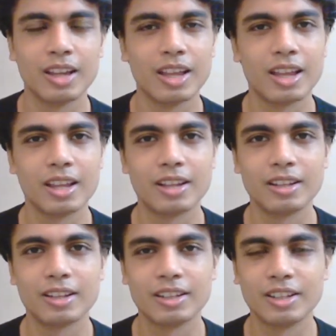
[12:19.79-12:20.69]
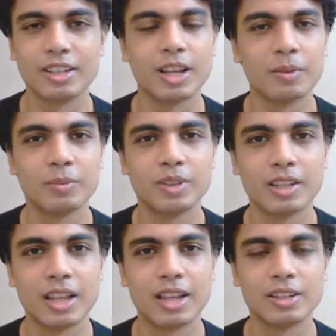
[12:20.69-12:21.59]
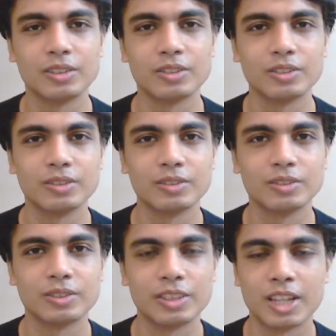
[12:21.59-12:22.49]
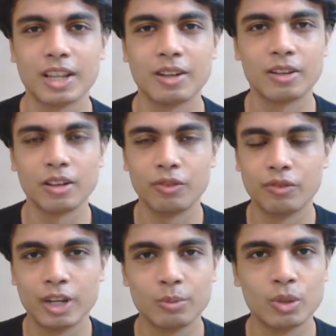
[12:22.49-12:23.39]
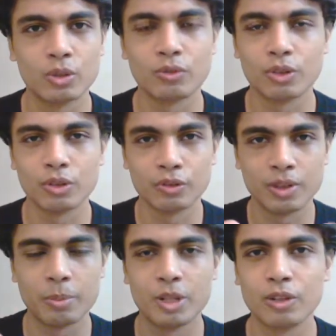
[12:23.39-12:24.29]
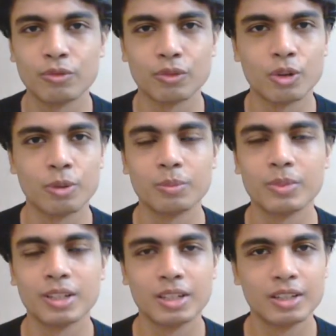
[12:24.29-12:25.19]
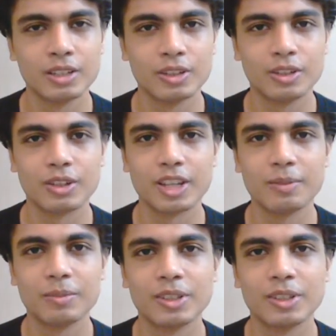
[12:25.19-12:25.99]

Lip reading: and yeah, and again, a very beautiful feminine form, okay?